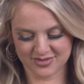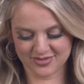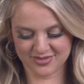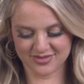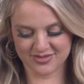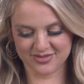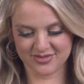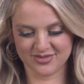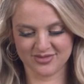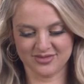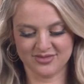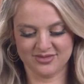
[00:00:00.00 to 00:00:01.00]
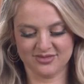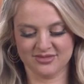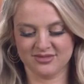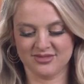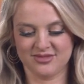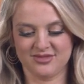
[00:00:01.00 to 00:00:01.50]

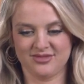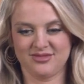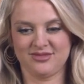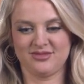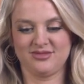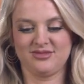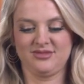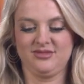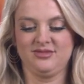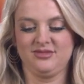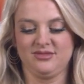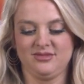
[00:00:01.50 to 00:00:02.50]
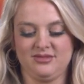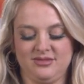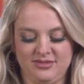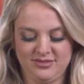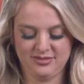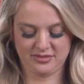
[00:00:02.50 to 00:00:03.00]
(no one is talking)